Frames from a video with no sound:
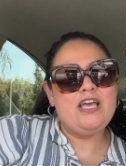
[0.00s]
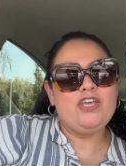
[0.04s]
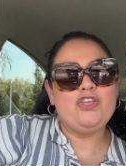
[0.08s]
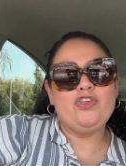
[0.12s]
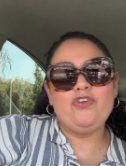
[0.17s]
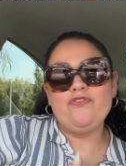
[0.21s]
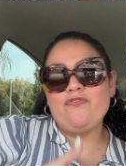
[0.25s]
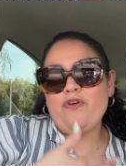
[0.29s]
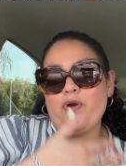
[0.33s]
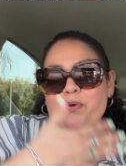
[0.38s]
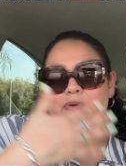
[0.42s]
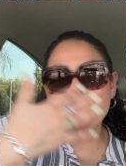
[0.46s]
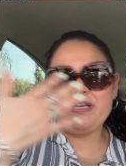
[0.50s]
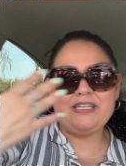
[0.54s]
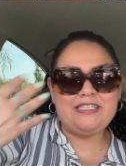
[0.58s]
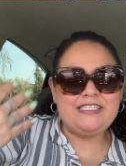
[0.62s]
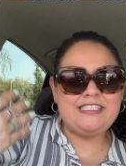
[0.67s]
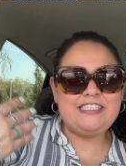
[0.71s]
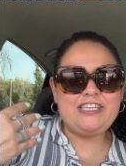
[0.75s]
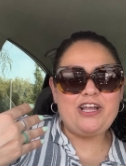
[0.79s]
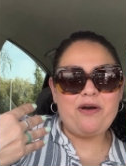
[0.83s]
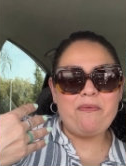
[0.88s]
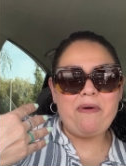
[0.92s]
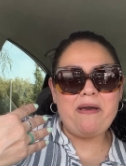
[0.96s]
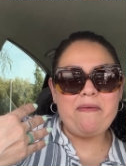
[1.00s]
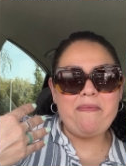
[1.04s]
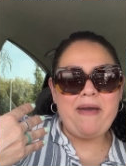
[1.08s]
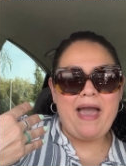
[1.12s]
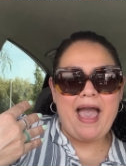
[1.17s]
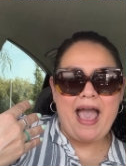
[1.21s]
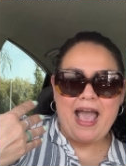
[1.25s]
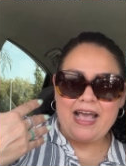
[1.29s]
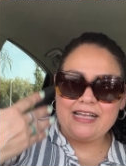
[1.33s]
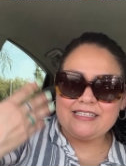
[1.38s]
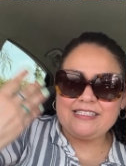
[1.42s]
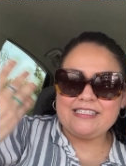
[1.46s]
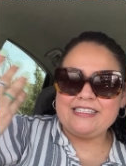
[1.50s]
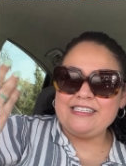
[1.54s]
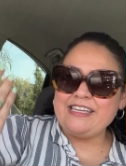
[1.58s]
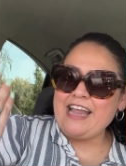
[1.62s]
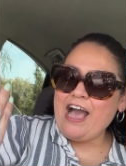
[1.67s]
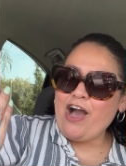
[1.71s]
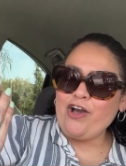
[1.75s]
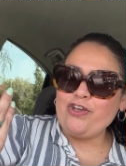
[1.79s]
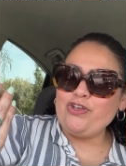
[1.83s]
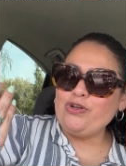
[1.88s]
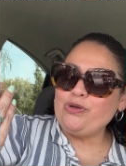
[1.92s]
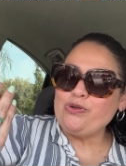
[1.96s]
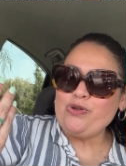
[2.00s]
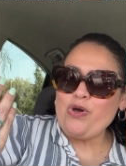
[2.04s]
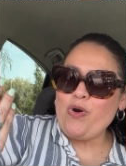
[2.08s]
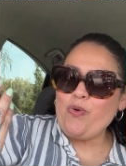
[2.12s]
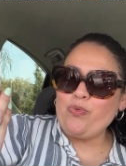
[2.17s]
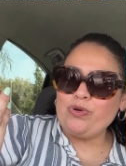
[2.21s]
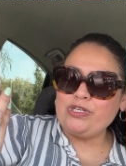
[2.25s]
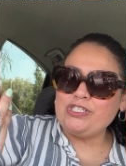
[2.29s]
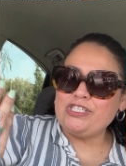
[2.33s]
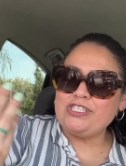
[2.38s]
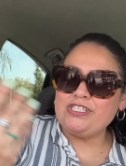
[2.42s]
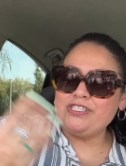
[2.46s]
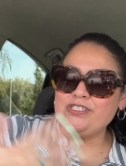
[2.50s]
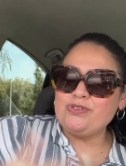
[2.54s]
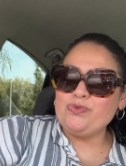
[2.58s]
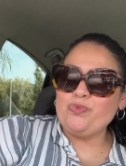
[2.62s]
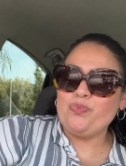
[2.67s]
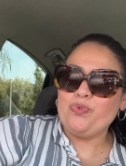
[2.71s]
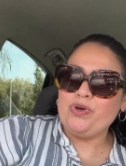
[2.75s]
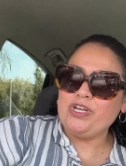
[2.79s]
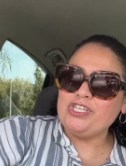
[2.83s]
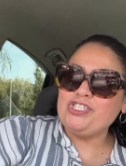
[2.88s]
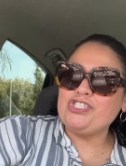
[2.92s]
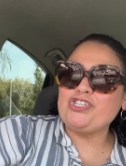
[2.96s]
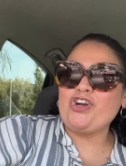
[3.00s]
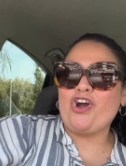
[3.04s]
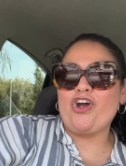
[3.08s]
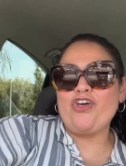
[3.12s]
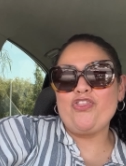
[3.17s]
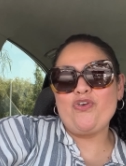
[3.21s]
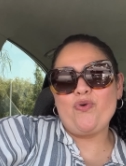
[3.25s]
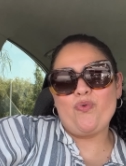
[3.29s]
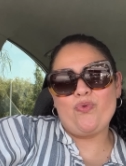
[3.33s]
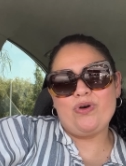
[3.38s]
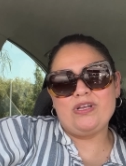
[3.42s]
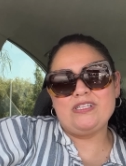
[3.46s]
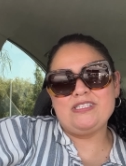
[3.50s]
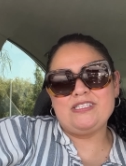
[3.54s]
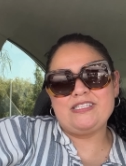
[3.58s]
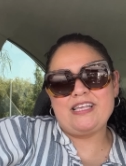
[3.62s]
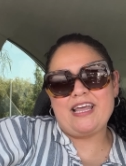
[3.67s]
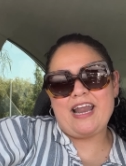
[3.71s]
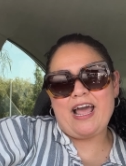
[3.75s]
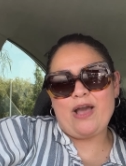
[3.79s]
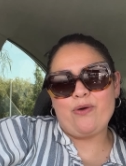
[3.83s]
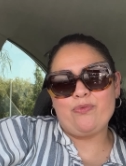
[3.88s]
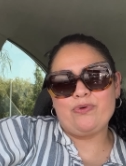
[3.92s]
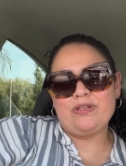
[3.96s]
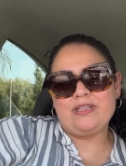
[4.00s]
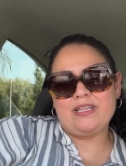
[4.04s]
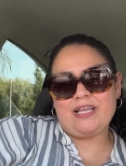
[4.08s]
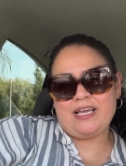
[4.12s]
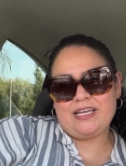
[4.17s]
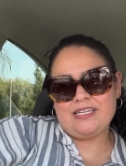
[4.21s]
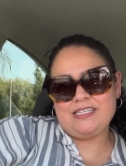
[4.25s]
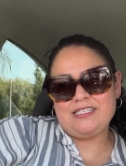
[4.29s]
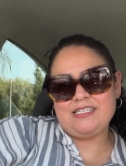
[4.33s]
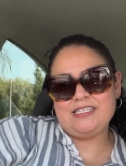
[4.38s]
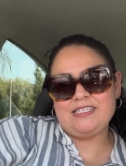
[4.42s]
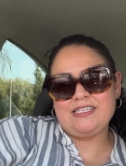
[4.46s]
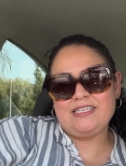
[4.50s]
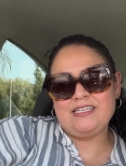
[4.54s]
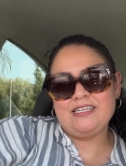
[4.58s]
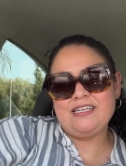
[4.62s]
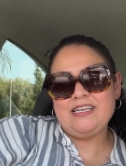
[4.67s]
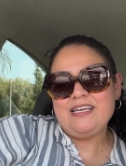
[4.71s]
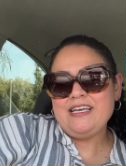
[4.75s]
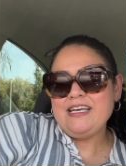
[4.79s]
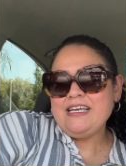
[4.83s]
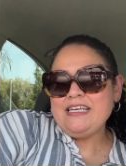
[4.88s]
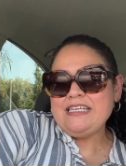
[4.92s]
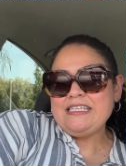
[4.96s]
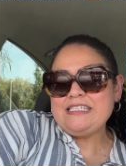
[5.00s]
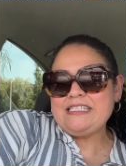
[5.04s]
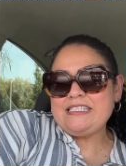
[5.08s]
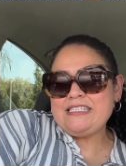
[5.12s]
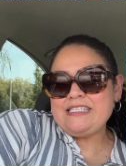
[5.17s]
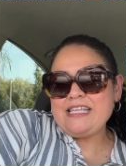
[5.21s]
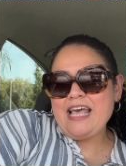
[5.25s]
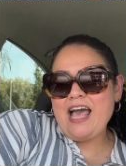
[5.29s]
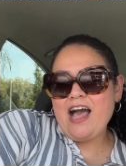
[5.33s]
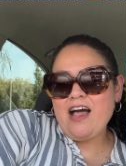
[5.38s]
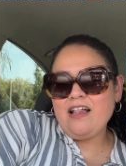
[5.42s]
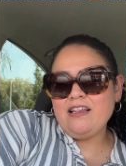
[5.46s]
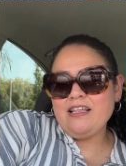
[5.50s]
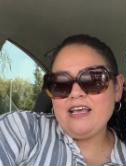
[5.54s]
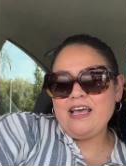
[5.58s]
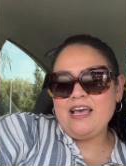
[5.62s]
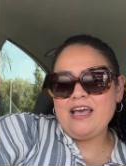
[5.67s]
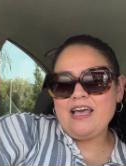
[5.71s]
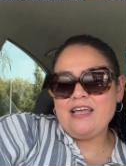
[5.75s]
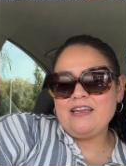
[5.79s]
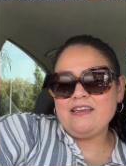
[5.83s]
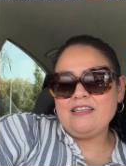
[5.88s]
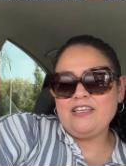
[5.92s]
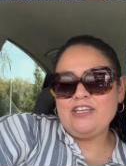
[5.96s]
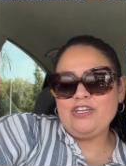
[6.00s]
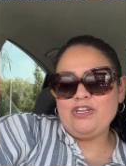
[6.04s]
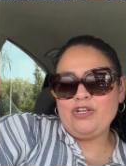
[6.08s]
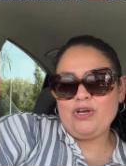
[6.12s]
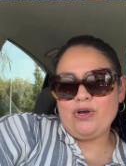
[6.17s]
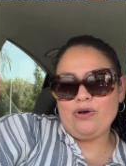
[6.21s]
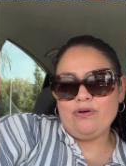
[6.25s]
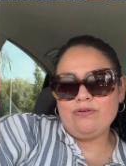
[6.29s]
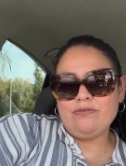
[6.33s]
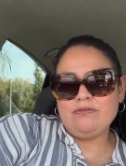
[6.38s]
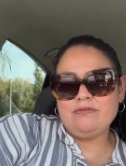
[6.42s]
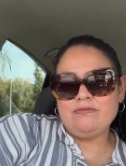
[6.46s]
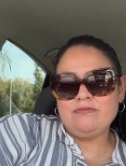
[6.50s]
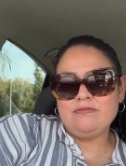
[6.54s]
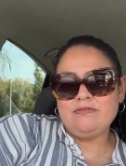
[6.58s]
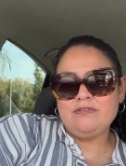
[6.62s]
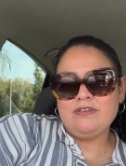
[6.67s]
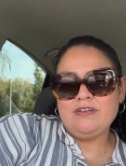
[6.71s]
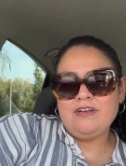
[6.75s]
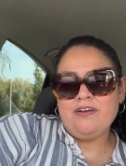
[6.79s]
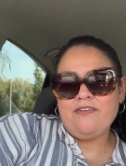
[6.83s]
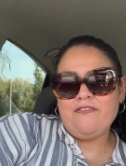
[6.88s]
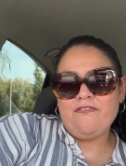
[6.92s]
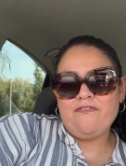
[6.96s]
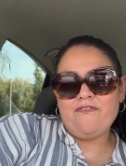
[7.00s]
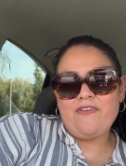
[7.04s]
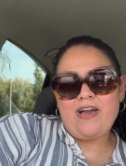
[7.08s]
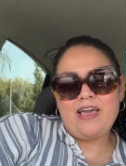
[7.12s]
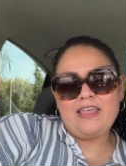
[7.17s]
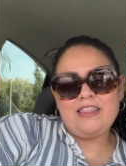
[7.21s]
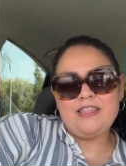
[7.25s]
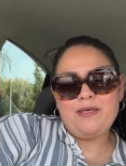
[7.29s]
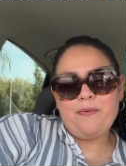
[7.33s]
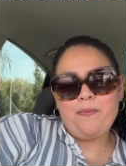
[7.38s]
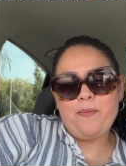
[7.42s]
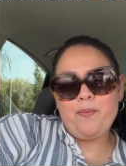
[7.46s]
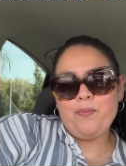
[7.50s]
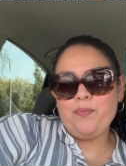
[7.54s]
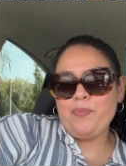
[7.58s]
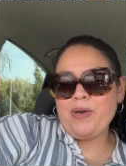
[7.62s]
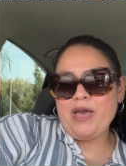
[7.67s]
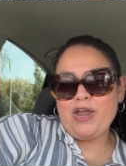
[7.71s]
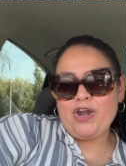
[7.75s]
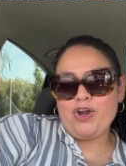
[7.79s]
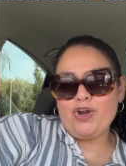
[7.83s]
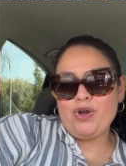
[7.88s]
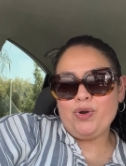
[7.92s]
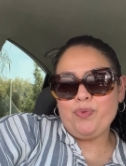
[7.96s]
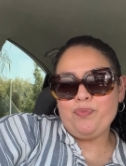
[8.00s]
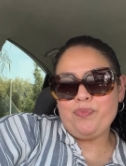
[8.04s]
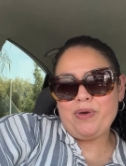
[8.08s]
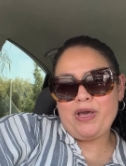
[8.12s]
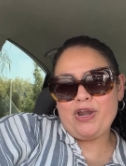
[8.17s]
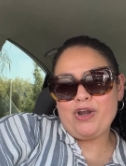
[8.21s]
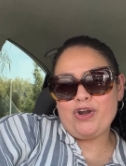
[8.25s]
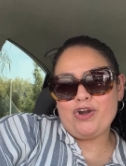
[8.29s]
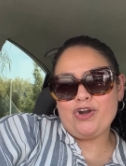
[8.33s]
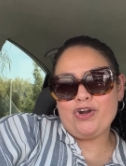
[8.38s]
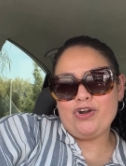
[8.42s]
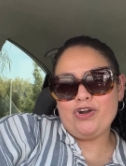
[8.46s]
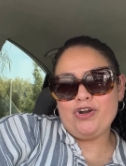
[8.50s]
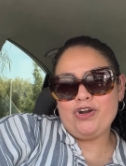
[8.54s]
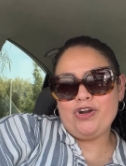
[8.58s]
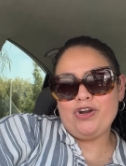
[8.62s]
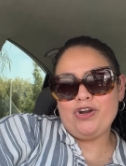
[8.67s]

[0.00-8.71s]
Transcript: you've already seen all my bags and now you'll know which which are the ones that i would like to sell and you know find them better better